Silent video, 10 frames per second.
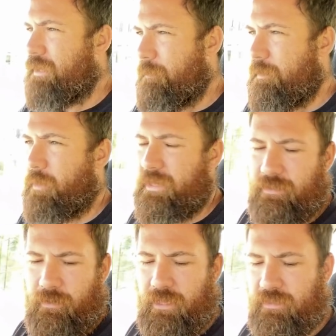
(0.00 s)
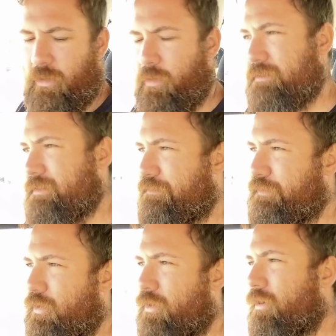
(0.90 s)
I mean, by doing the doors, the
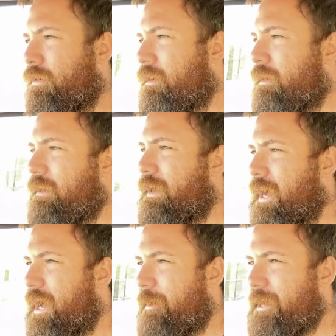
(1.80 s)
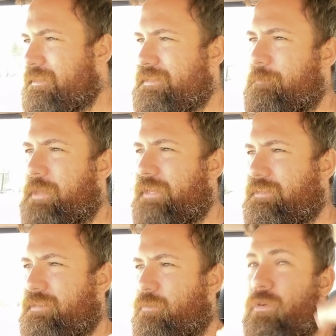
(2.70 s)
floor, and in some
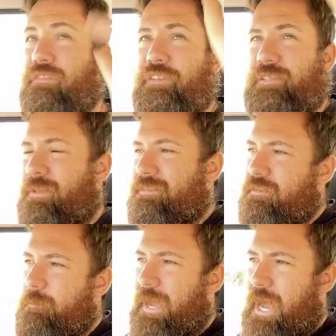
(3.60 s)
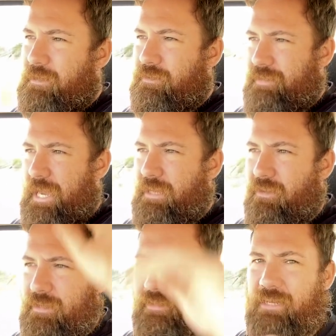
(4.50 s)
cases the roof. This one's a little bit hard because the
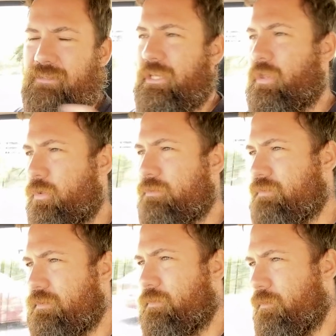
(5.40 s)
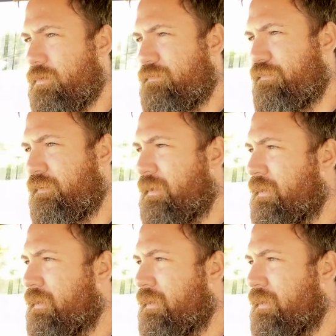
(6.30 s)
headline is actually glued to the roof.